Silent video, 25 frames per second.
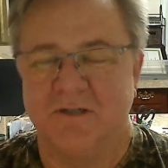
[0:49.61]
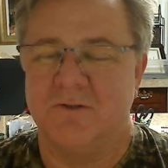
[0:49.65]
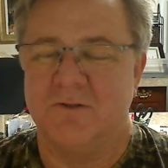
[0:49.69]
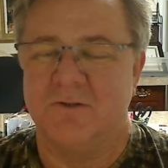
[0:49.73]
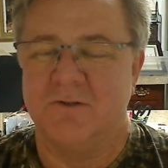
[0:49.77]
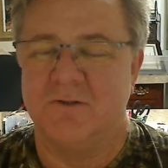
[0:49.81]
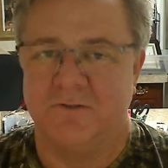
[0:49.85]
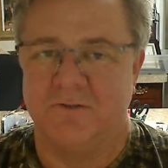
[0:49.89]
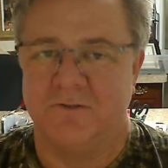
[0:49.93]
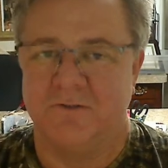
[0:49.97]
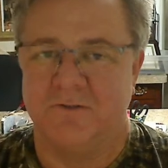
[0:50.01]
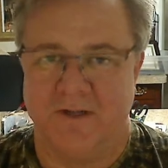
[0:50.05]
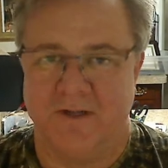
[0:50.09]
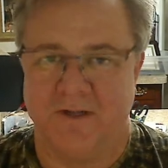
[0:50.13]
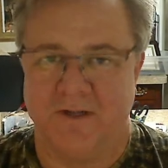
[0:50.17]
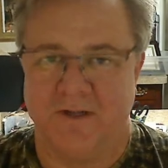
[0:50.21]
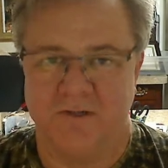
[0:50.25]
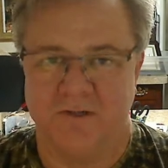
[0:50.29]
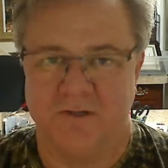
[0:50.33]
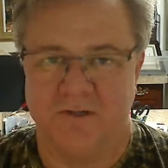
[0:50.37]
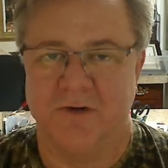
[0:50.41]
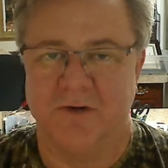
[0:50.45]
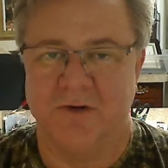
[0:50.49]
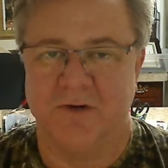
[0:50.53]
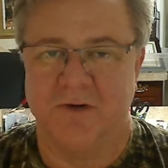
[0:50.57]
to follow
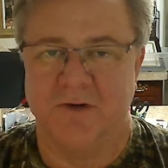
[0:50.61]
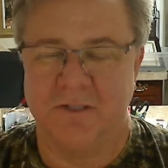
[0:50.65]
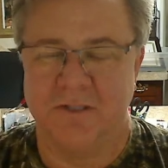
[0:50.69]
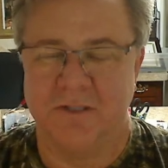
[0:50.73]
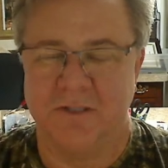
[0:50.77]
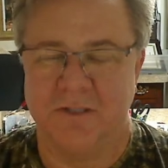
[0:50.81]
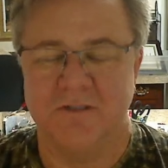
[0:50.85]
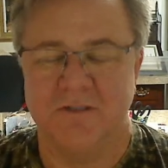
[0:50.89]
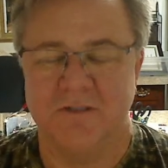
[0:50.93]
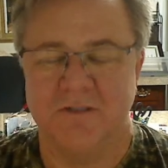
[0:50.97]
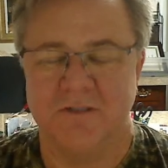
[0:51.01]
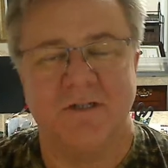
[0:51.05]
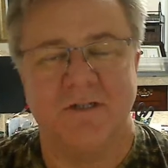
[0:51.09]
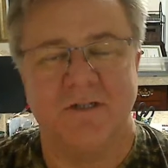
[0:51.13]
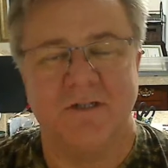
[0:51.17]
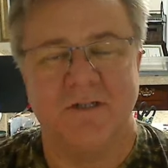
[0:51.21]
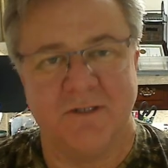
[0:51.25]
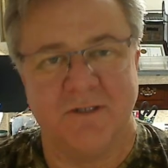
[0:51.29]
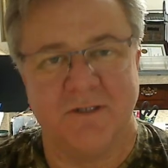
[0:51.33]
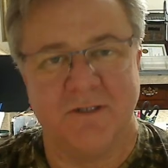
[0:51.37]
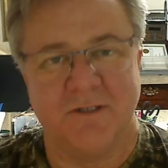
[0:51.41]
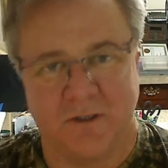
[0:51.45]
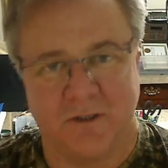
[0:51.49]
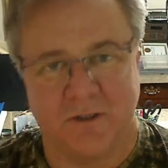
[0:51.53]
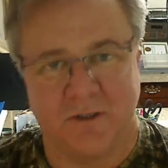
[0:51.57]
the directions
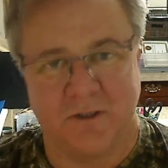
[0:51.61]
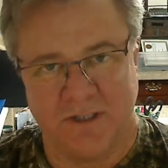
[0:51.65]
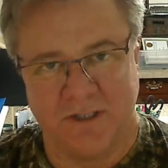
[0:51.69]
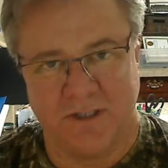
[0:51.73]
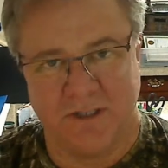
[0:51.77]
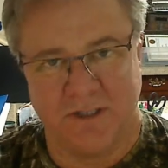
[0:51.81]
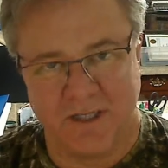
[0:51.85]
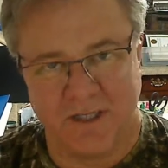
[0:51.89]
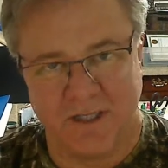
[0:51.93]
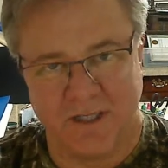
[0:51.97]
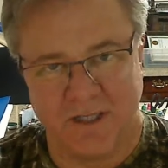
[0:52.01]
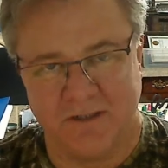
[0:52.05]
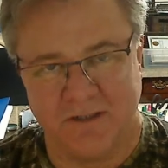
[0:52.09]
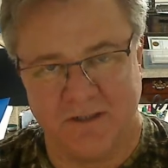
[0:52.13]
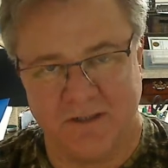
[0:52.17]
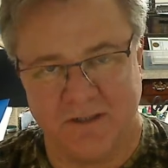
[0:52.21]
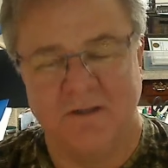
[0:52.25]
and turn it in.